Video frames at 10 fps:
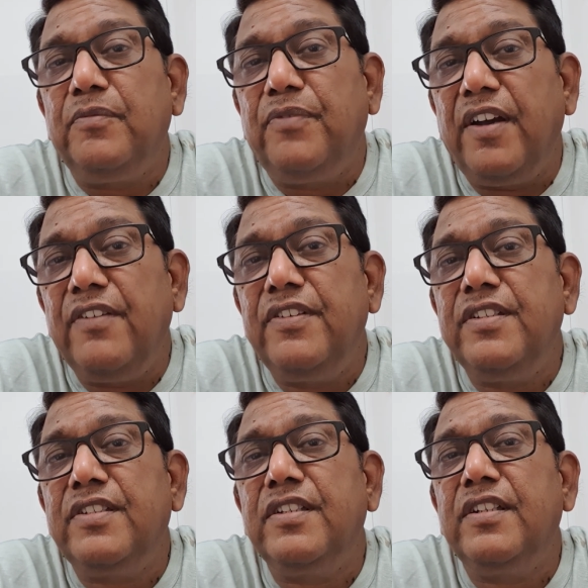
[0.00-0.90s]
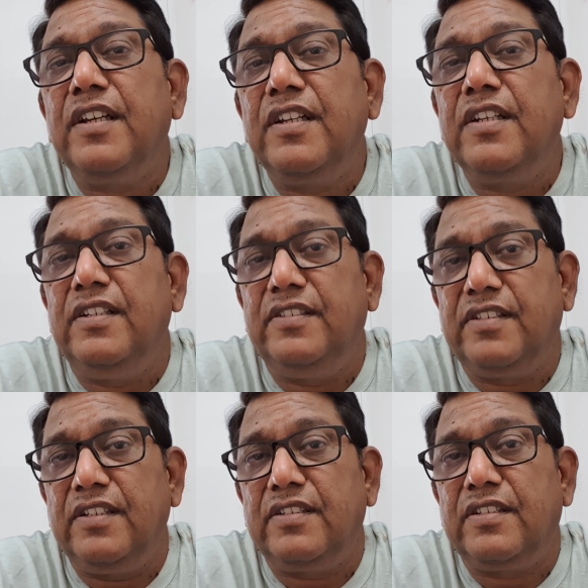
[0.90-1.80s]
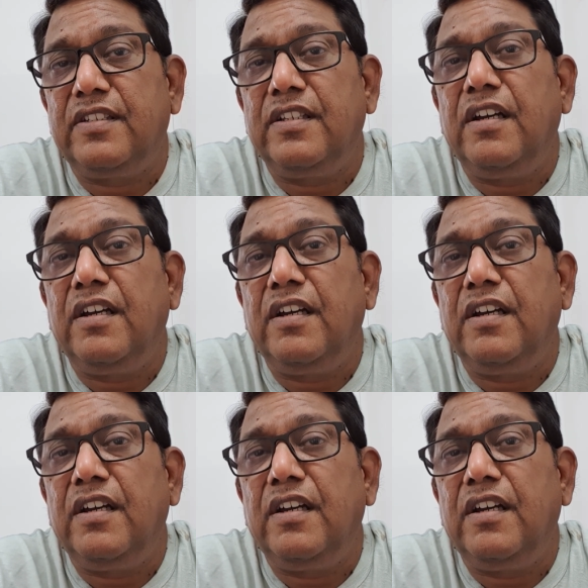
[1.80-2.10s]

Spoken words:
vibration analysis,